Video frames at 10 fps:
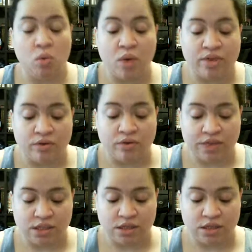Whether
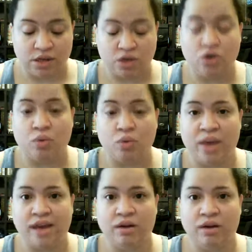it's your
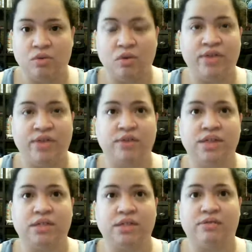weight, whether
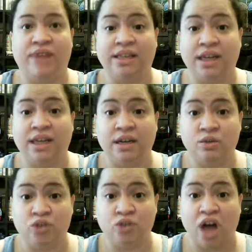it's finding a
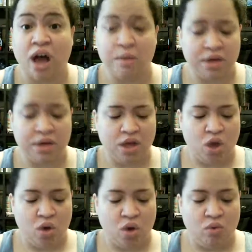new job,
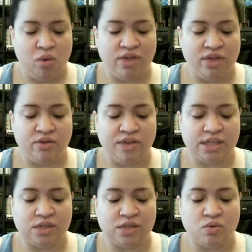whether
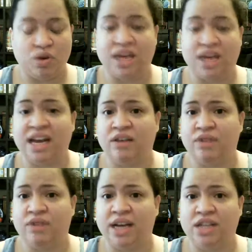it's working out
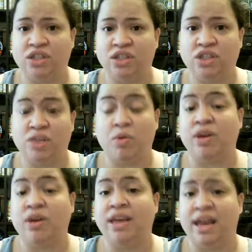a
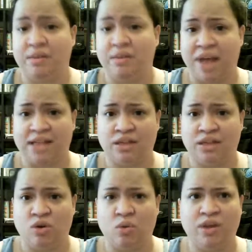relationship or getting past
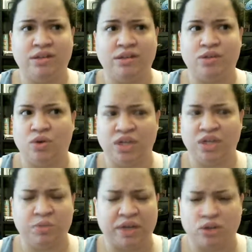the no one, don't
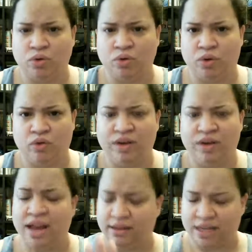expect to do it
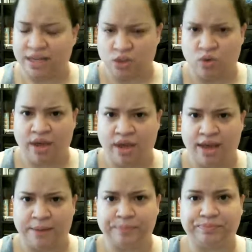overnight. That's okay.